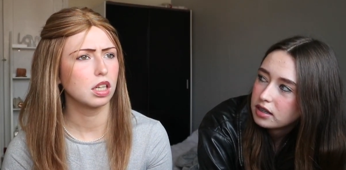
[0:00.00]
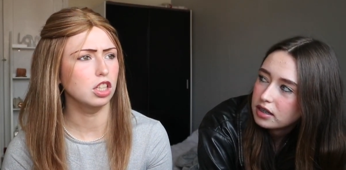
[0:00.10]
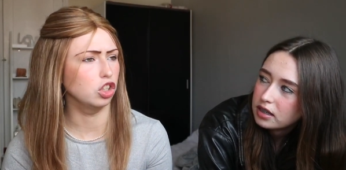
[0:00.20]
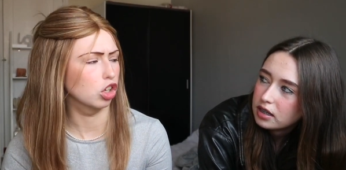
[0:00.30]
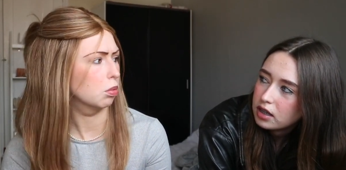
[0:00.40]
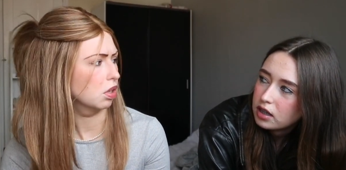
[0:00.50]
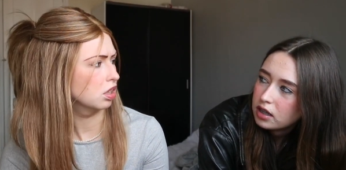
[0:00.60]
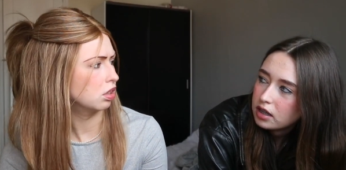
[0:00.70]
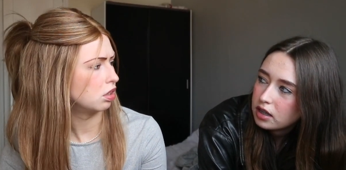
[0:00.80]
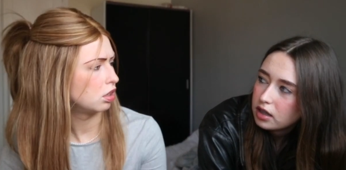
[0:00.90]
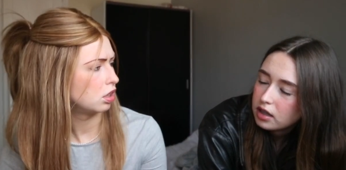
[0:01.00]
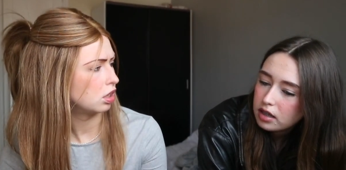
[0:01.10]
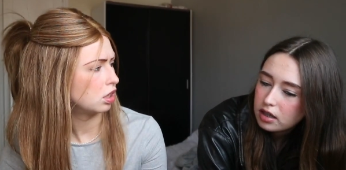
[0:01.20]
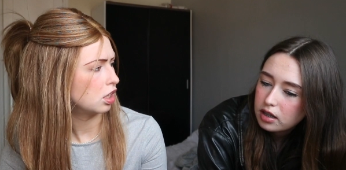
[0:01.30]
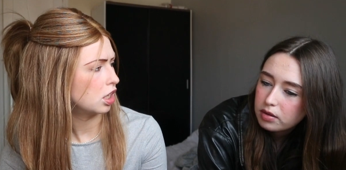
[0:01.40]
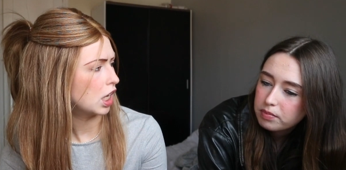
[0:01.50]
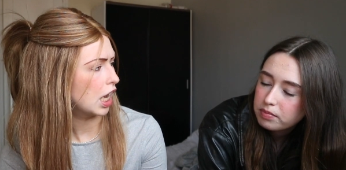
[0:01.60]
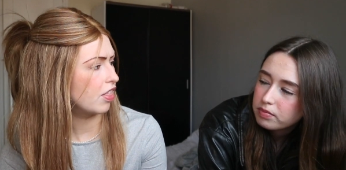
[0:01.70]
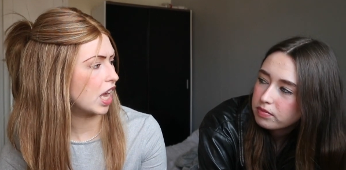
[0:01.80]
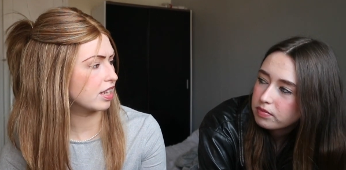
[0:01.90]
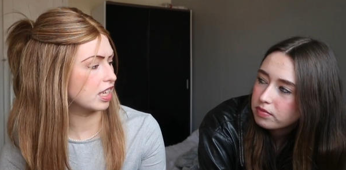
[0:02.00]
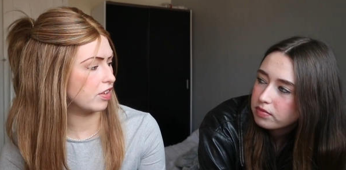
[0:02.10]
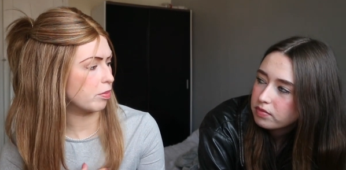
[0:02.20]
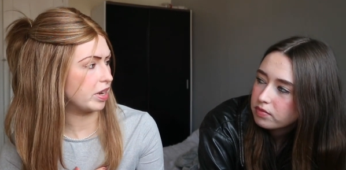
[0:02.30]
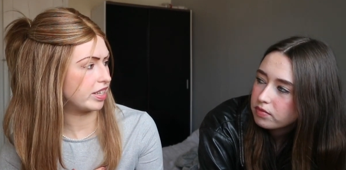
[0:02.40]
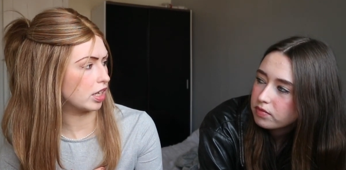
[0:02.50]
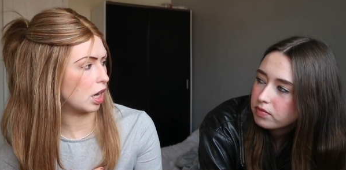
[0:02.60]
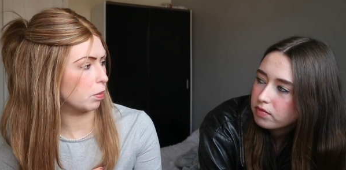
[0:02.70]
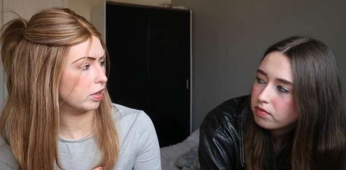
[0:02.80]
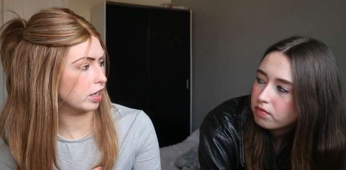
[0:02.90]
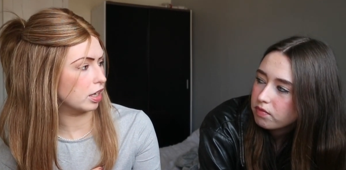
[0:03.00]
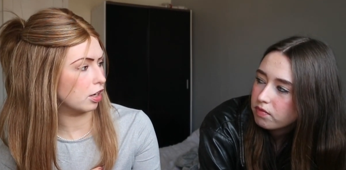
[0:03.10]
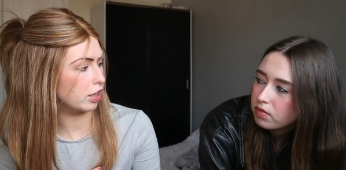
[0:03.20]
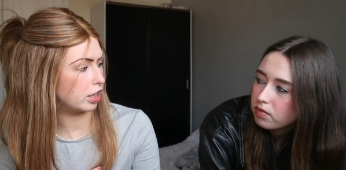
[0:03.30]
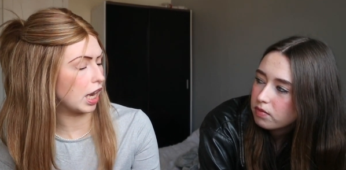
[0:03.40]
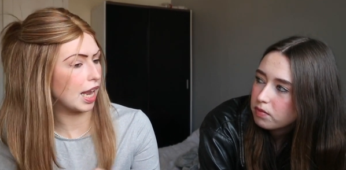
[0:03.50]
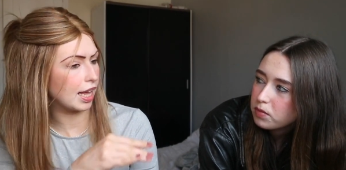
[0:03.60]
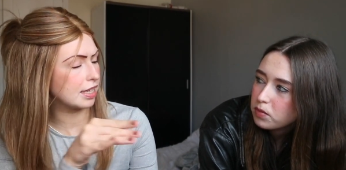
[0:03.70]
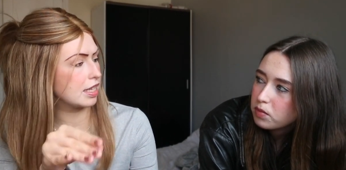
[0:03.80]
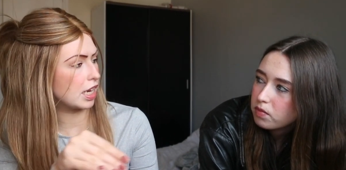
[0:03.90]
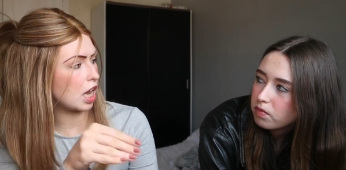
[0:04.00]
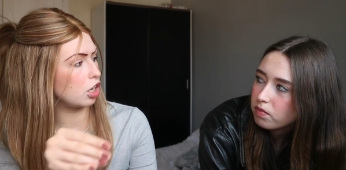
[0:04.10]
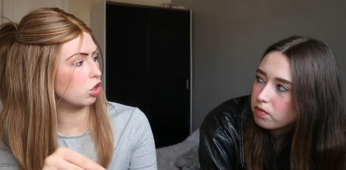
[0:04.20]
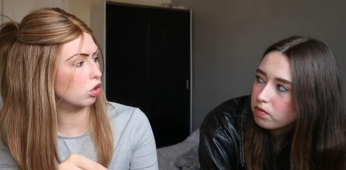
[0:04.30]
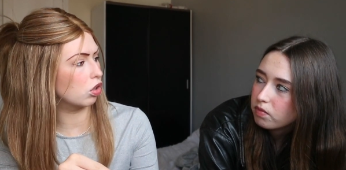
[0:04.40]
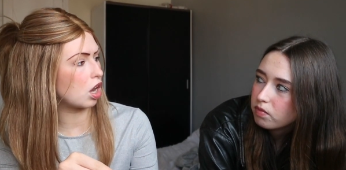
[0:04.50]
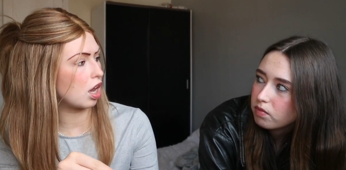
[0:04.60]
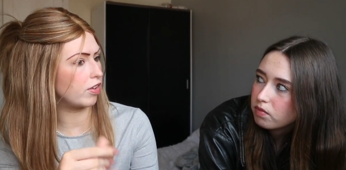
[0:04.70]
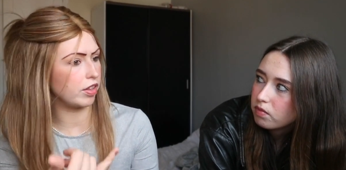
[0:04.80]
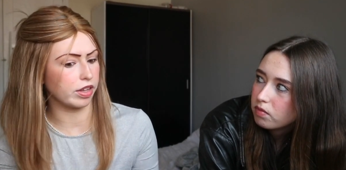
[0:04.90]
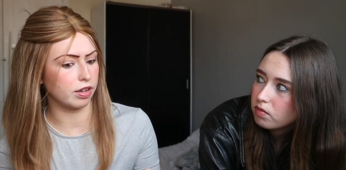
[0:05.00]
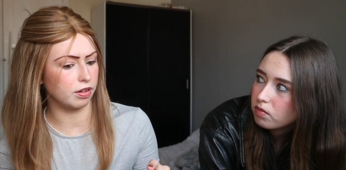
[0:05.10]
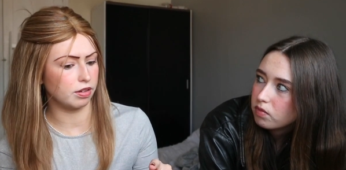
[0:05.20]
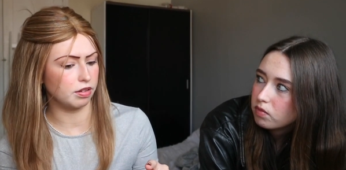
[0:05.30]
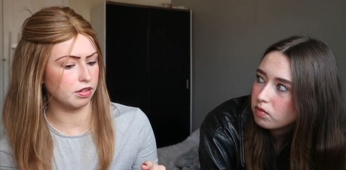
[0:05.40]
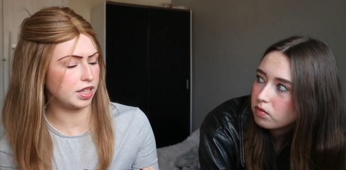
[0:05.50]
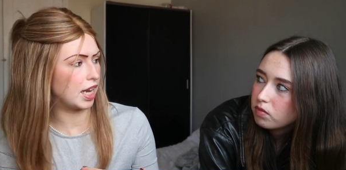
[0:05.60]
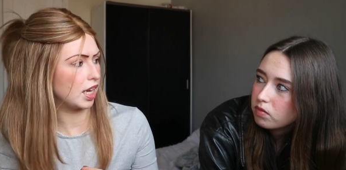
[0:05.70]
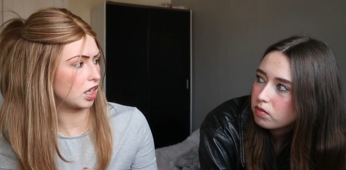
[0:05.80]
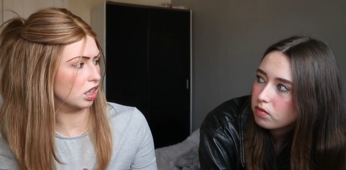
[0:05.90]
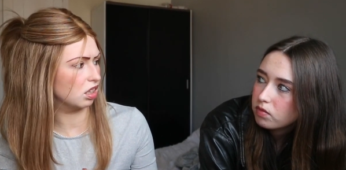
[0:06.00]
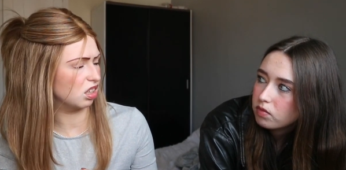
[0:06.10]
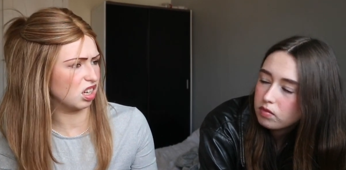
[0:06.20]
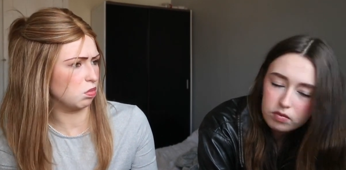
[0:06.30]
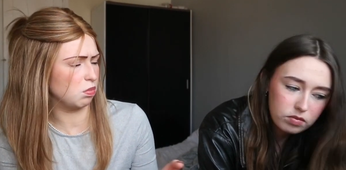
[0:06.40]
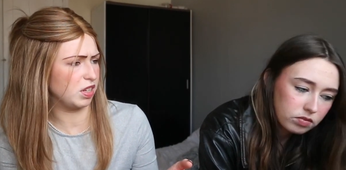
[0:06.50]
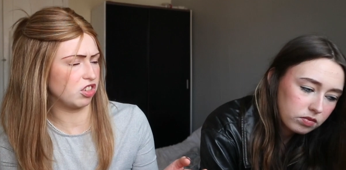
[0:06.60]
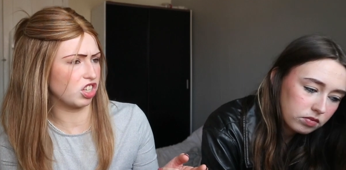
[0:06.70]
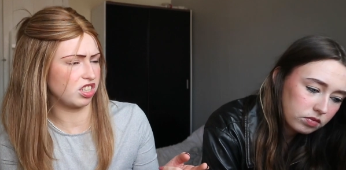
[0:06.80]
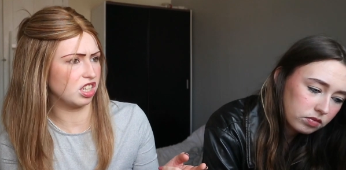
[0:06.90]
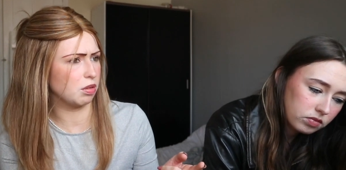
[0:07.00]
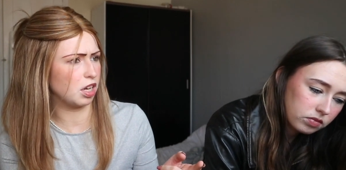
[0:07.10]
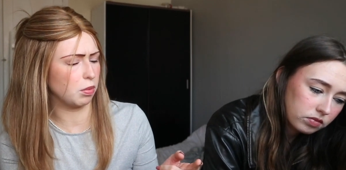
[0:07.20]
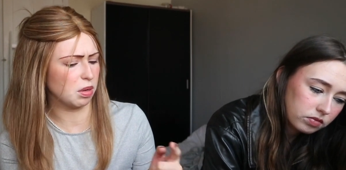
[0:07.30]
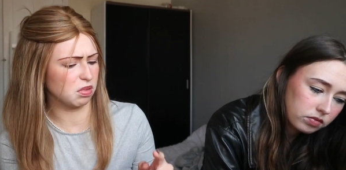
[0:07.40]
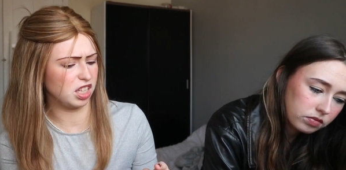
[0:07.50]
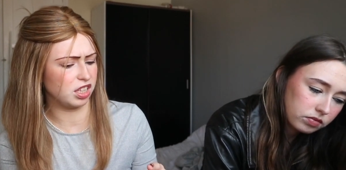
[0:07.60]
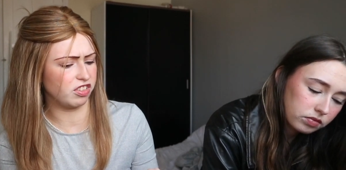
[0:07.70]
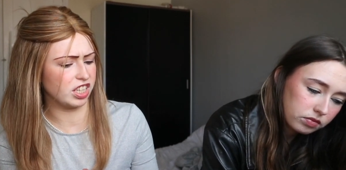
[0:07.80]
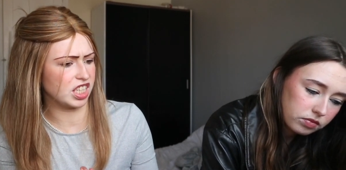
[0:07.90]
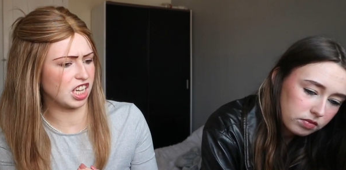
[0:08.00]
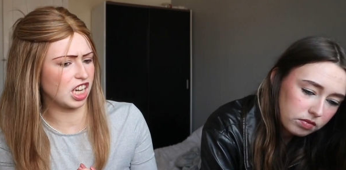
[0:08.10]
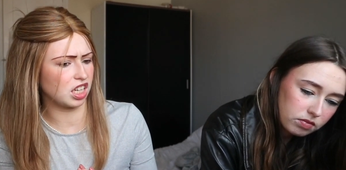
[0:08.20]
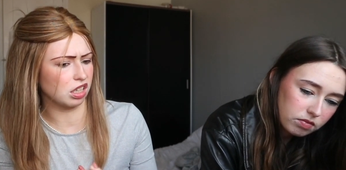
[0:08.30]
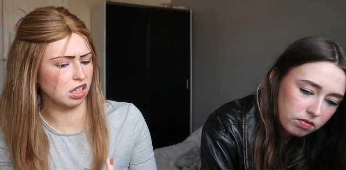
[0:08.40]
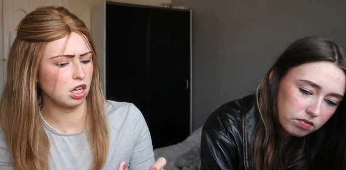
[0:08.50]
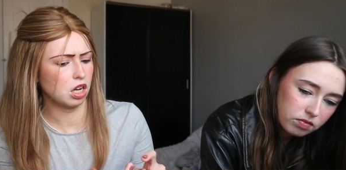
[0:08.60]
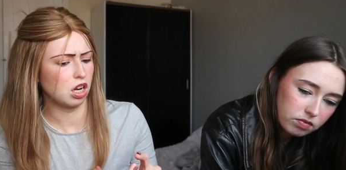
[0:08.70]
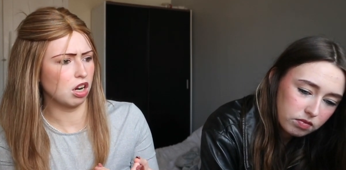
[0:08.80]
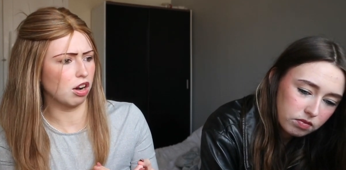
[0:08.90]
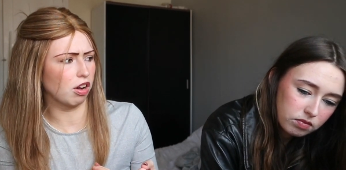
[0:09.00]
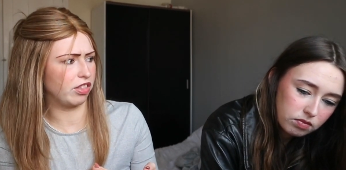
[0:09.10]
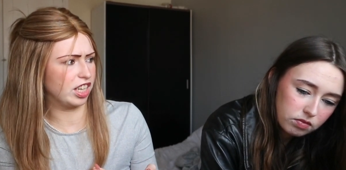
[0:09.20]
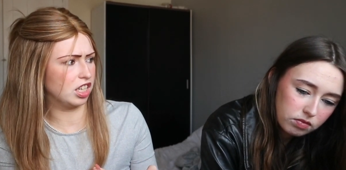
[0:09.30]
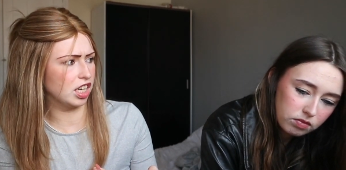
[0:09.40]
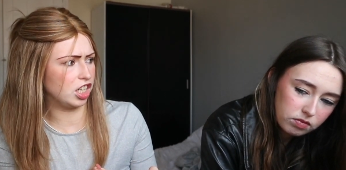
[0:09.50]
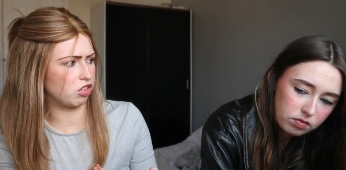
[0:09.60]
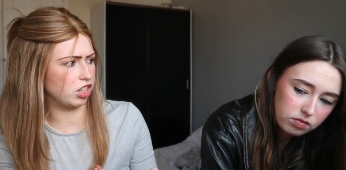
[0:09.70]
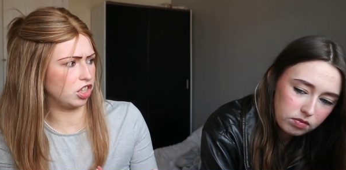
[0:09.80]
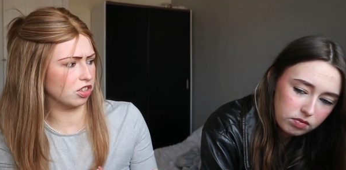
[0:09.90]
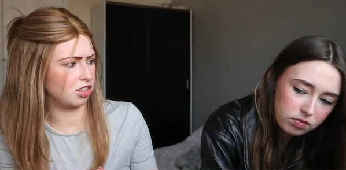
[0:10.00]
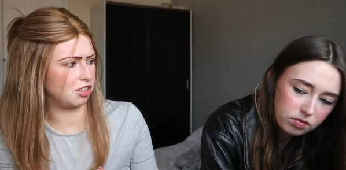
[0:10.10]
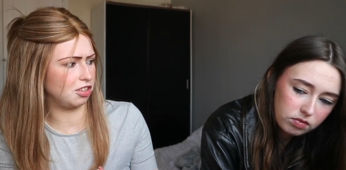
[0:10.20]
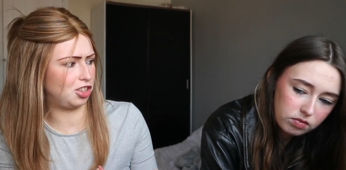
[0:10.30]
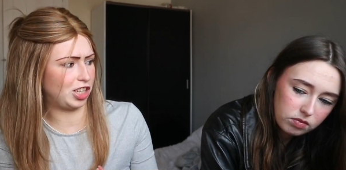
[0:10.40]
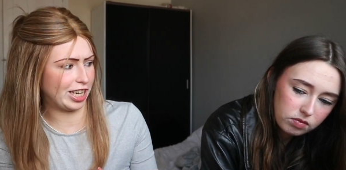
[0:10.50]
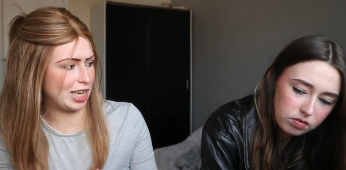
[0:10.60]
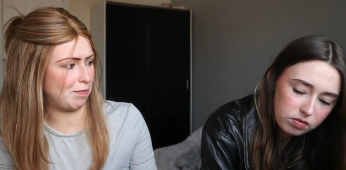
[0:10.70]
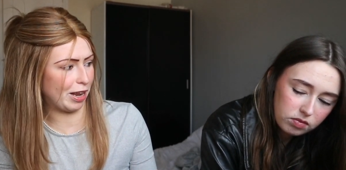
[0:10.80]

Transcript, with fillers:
Speaker 1: No one. And that isn't even me. I would. The lads that I know are either taken, and I wouldn't be interested in them anyway, but they're either taken or they're literally just shitty